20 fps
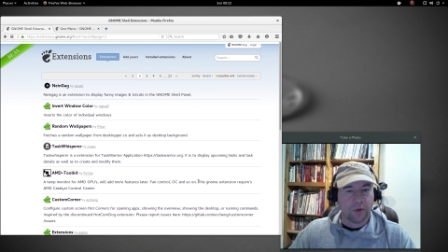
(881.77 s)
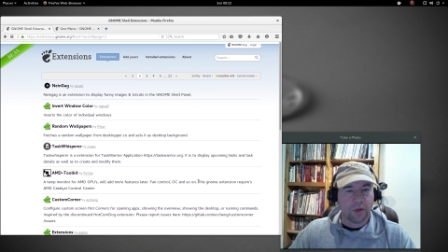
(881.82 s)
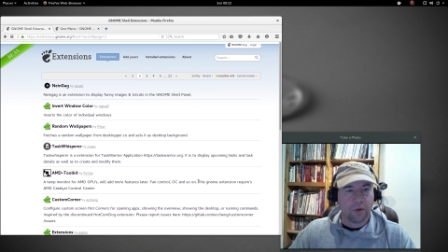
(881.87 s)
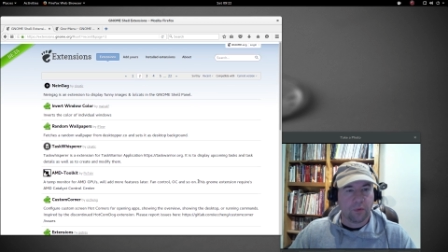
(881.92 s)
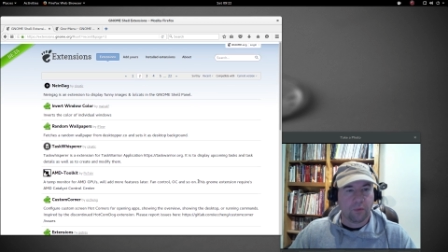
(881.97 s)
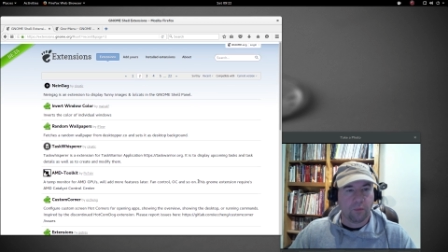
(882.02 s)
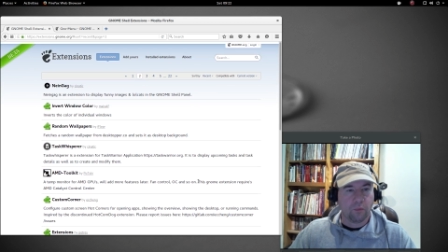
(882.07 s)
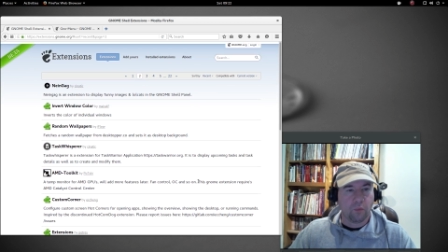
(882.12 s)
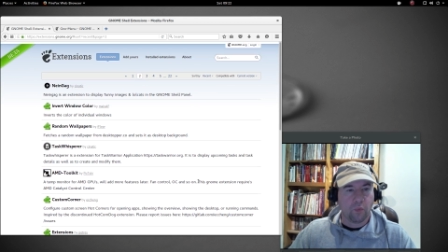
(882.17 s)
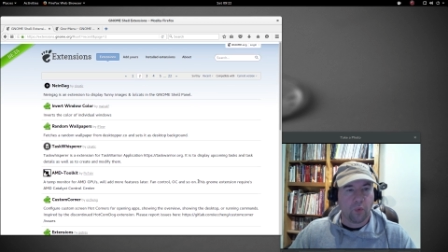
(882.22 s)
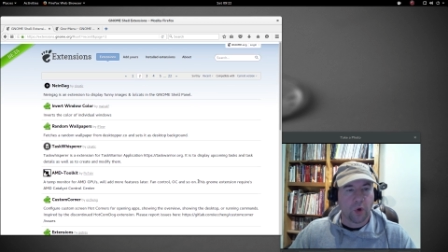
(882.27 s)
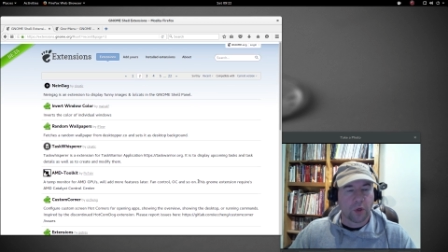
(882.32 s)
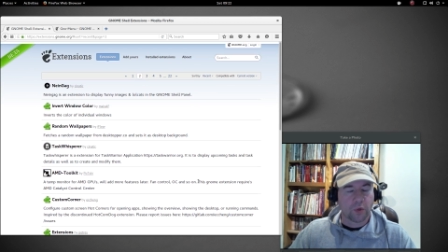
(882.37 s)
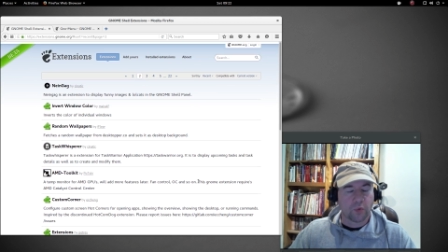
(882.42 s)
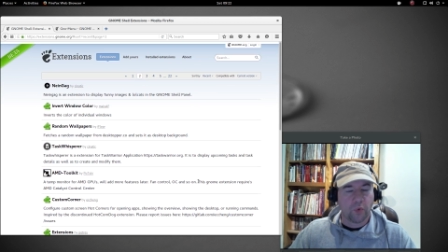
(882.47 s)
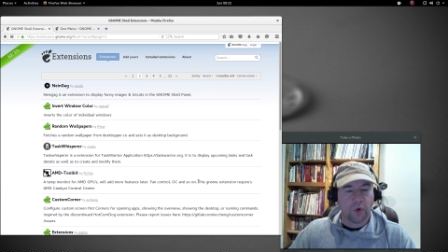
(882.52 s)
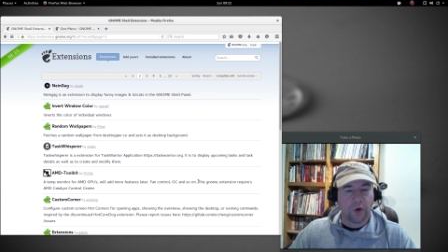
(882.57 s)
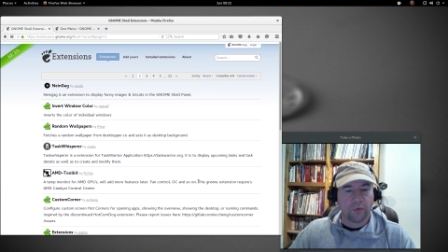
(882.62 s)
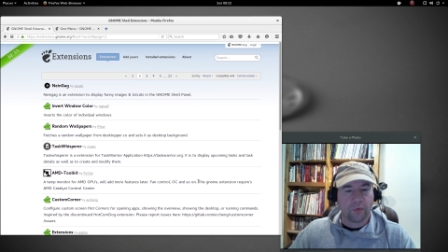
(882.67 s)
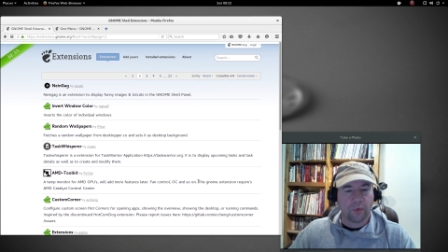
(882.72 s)
and
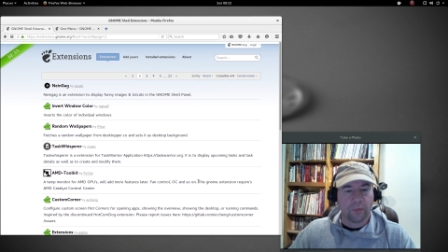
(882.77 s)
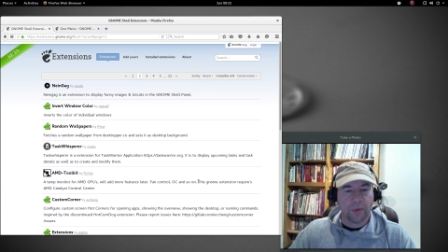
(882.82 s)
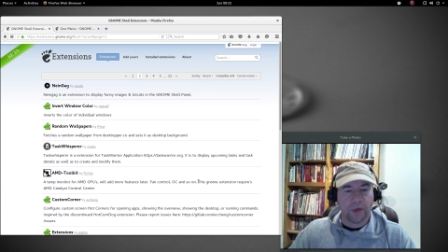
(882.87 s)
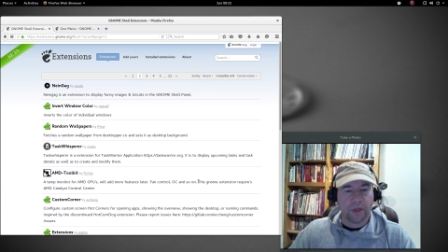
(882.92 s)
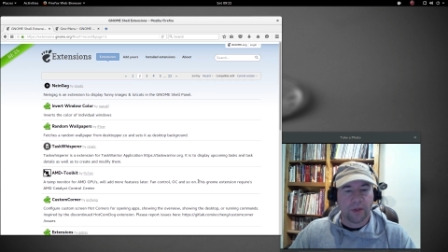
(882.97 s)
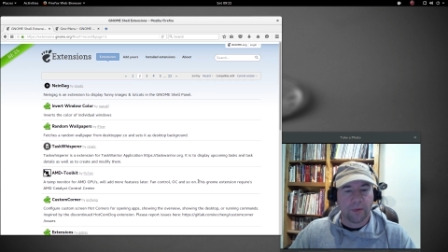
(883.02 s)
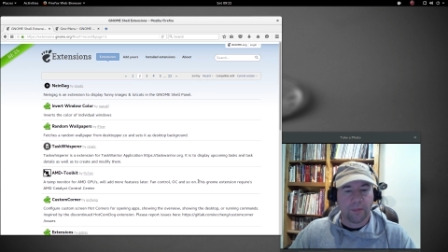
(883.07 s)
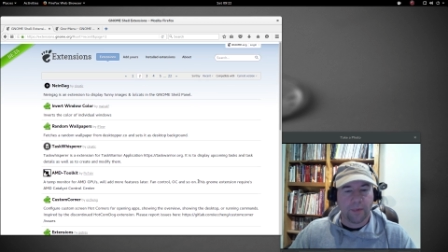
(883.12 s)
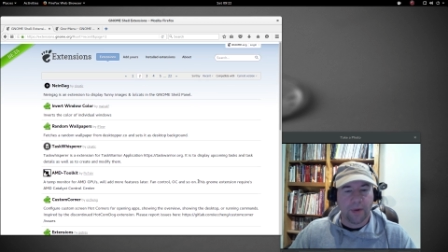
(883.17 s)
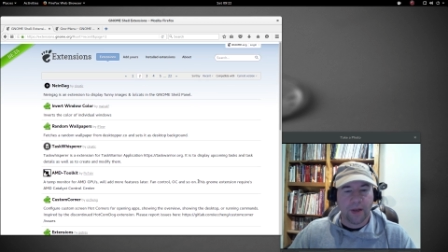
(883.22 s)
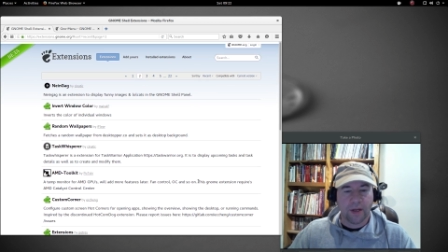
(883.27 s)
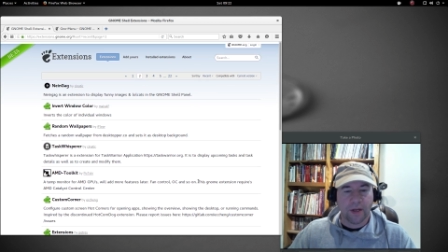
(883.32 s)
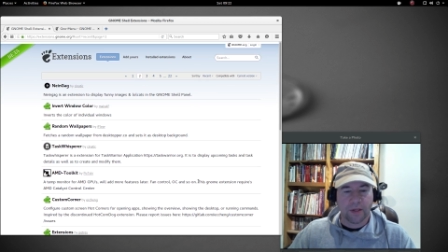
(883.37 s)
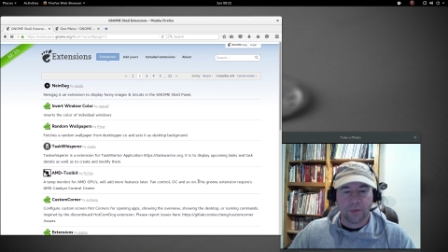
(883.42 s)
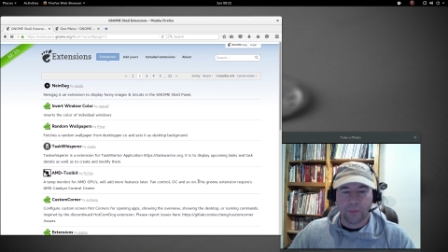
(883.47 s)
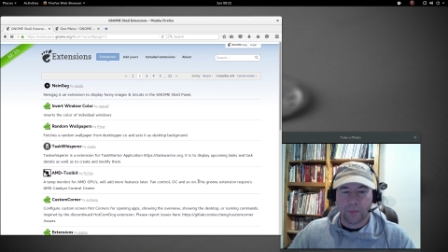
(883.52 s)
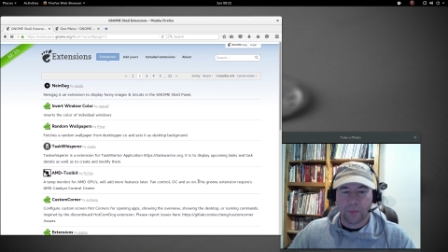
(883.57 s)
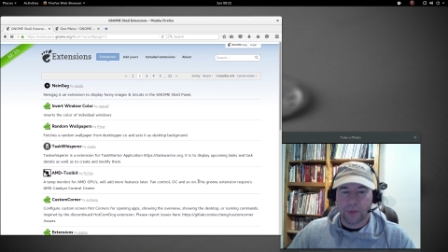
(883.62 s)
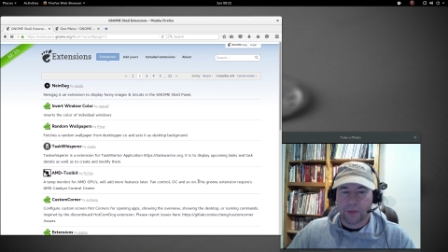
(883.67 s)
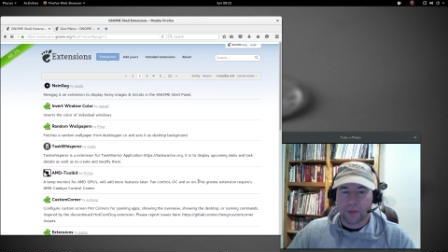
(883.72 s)
worked well for me in the
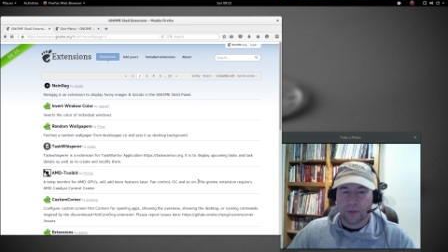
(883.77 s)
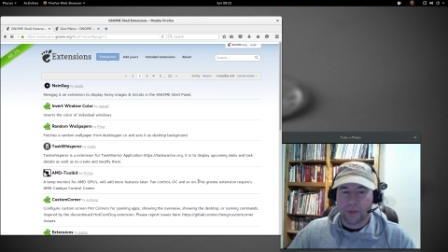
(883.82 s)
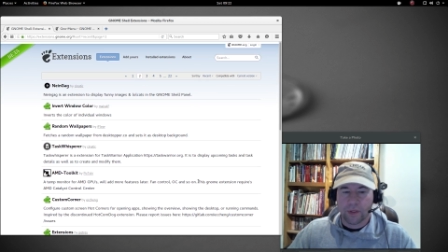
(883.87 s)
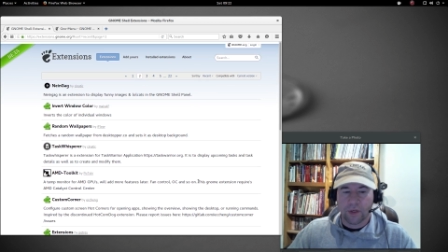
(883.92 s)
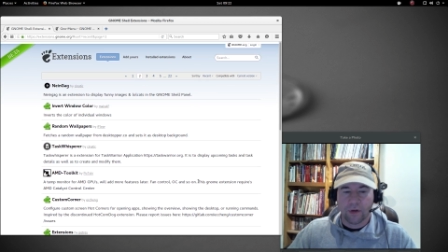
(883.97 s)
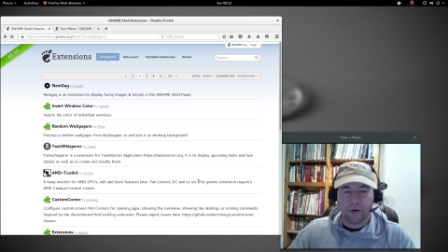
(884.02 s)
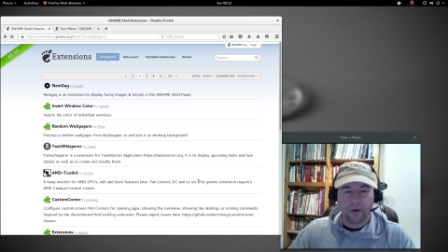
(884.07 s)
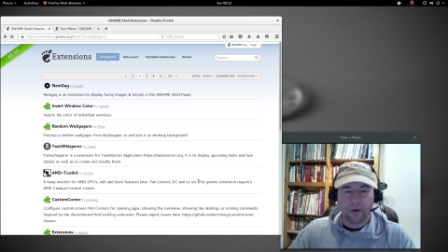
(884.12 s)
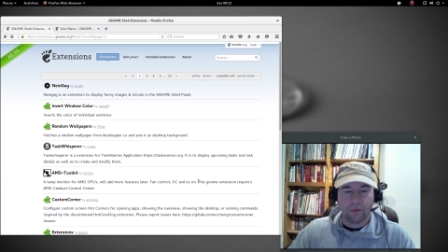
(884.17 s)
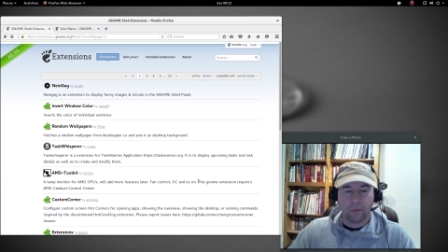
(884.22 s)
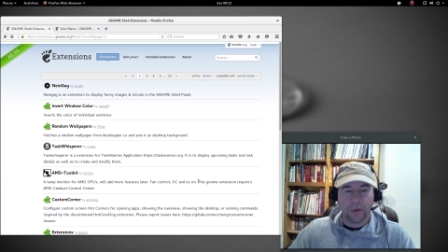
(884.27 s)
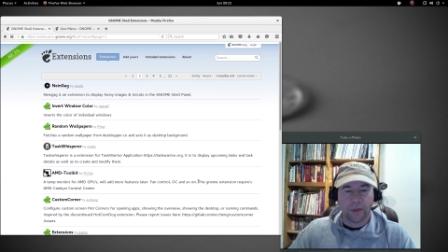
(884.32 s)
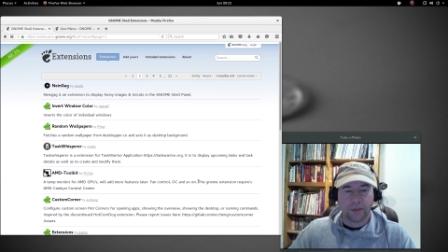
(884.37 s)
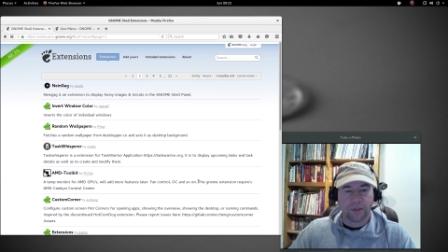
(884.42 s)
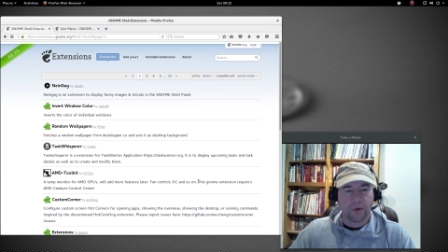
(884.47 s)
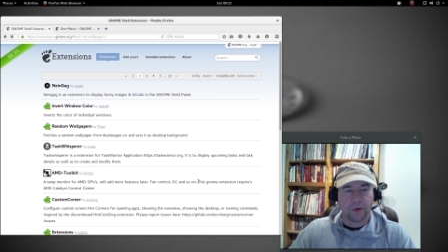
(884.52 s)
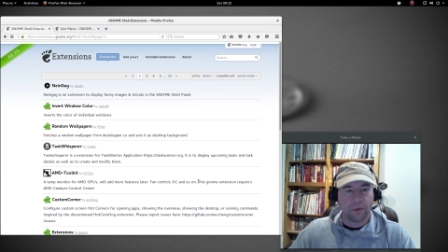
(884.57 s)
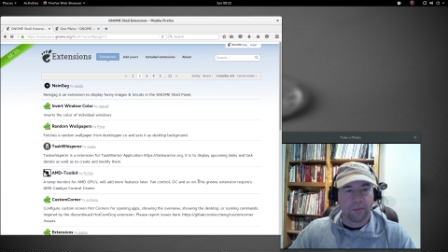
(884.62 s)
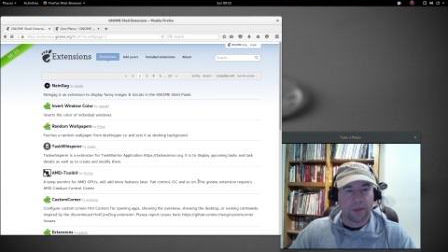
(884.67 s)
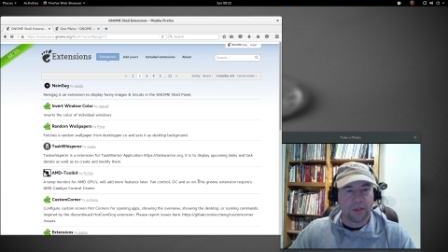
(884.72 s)
past, but you know,
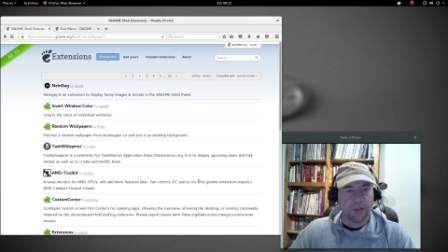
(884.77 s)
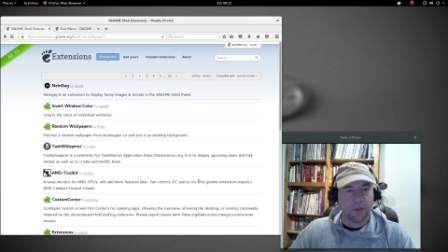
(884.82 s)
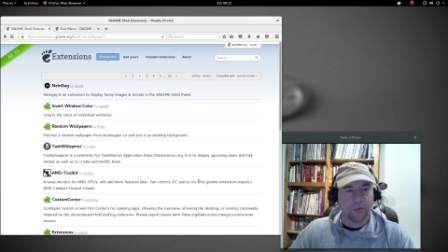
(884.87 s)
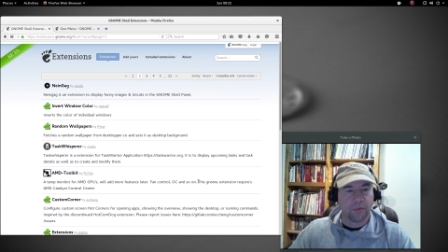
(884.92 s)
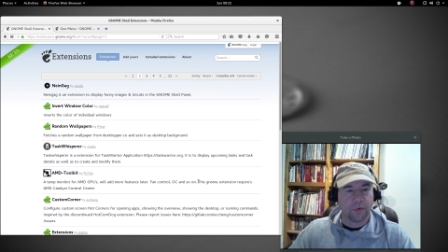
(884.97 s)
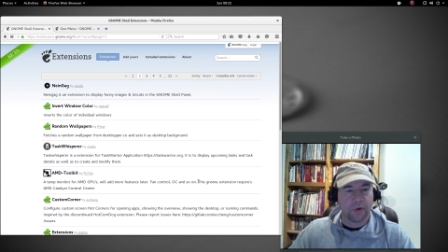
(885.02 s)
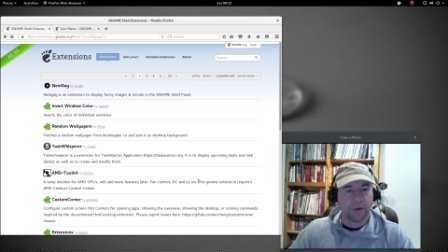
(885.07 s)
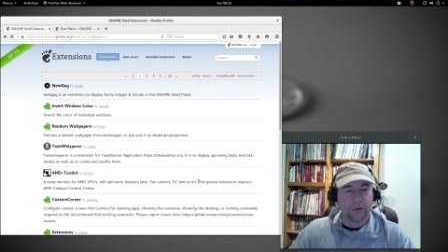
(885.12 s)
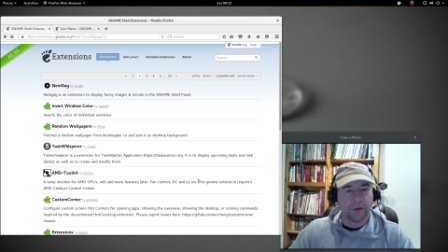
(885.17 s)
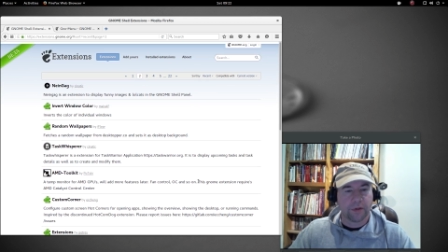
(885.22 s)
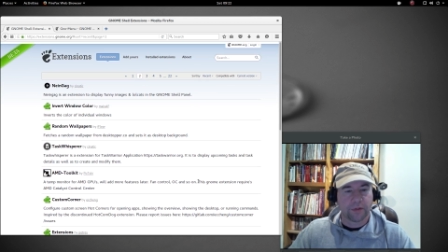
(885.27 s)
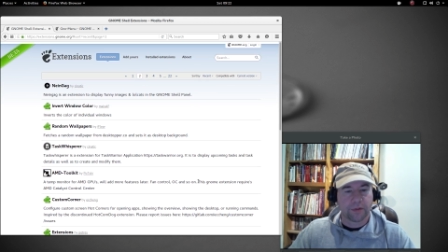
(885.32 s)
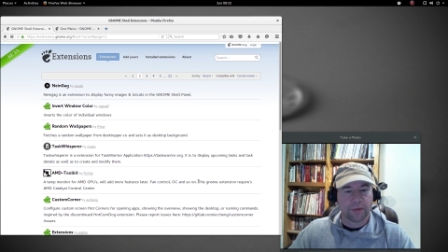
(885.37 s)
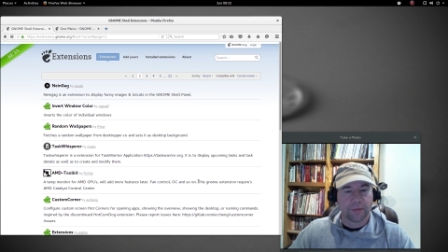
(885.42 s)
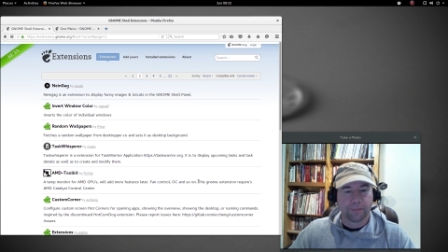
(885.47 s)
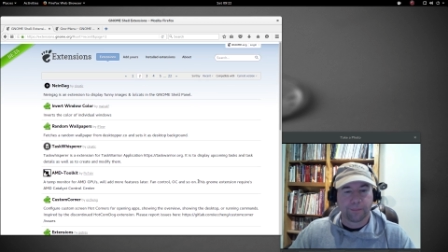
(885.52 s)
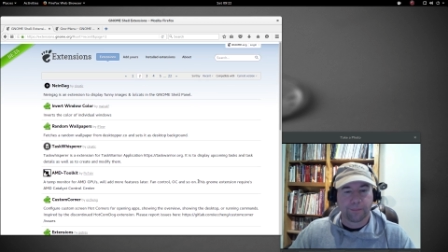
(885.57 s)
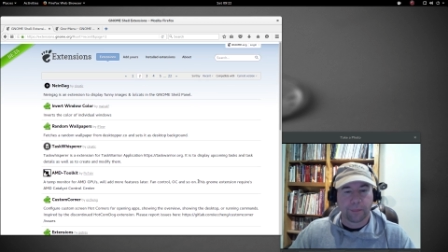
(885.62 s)
everybody's going to be different on this.